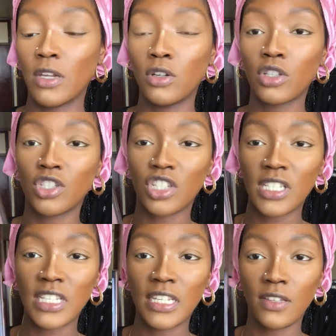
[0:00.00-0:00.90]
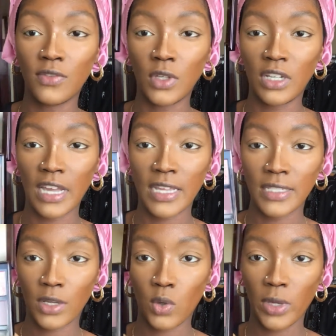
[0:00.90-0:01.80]
looks, just to give you
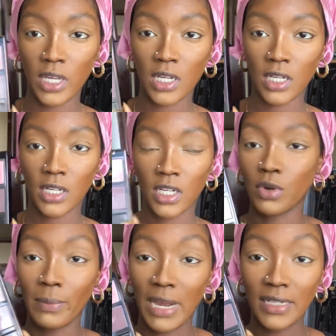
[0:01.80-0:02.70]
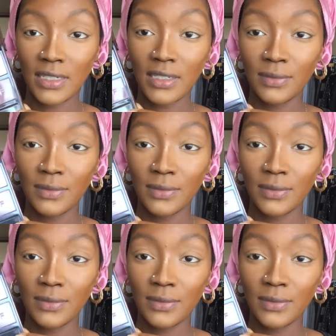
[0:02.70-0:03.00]
guys a quick reminder.